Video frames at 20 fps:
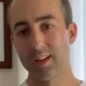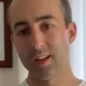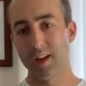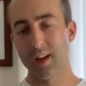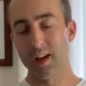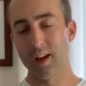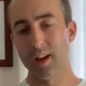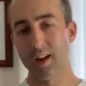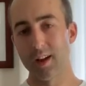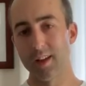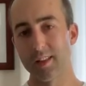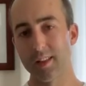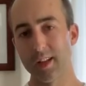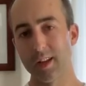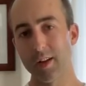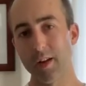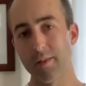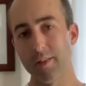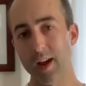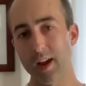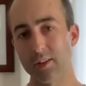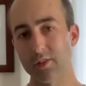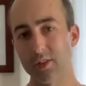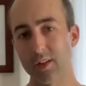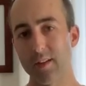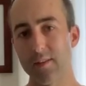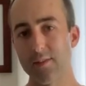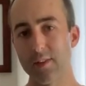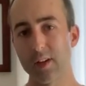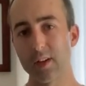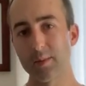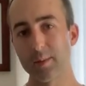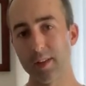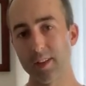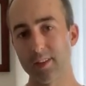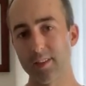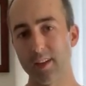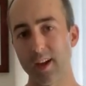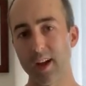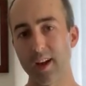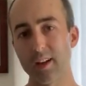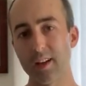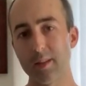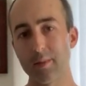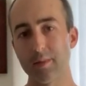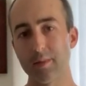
and then you have actually a film inside